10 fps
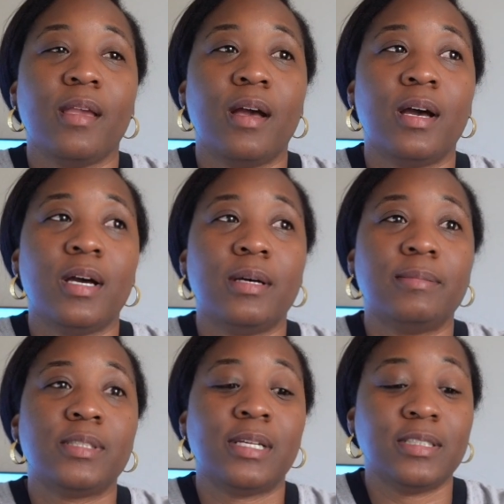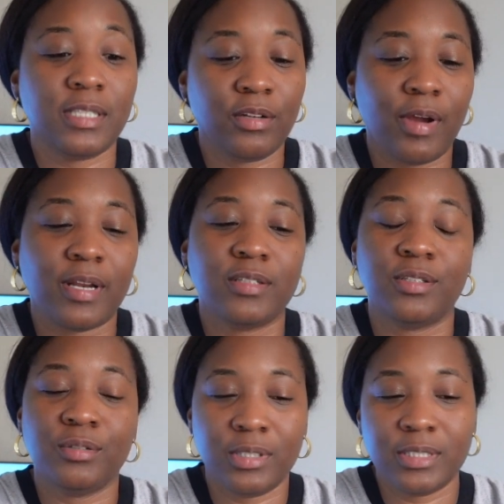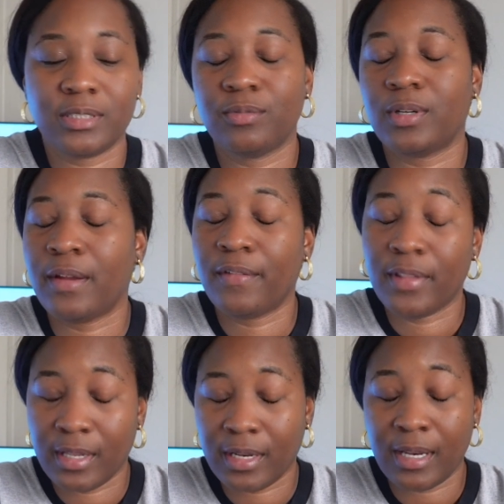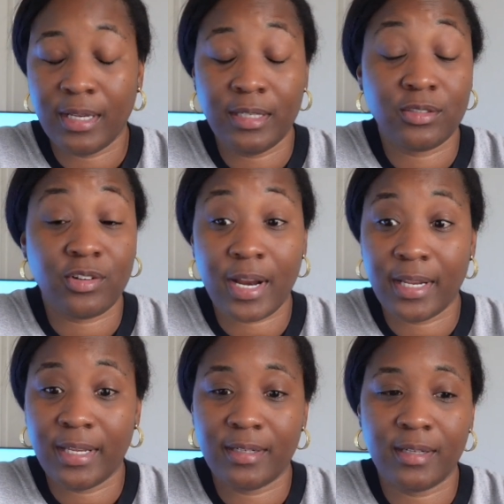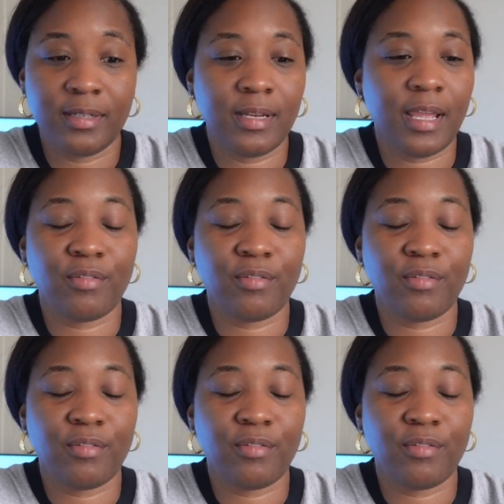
Um, so I just need to write a to-do list of what everything that I need to try to get done today,